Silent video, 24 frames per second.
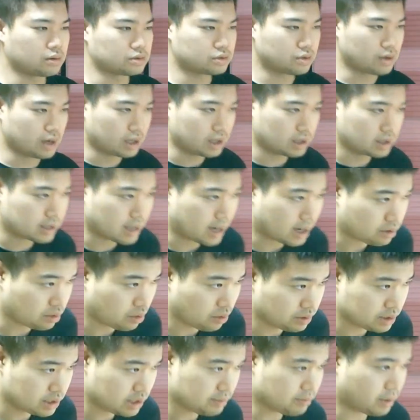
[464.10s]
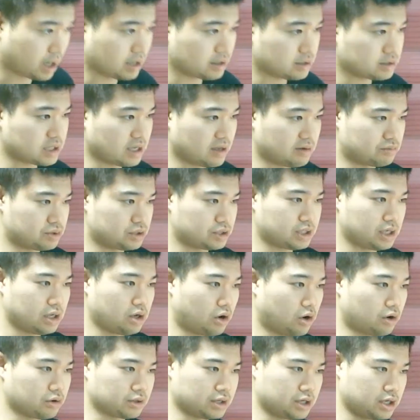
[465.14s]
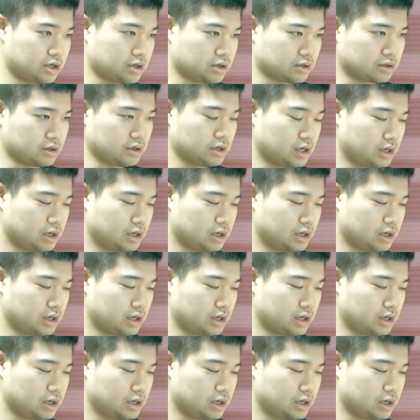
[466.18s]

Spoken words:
trading down only minus 10% on the year.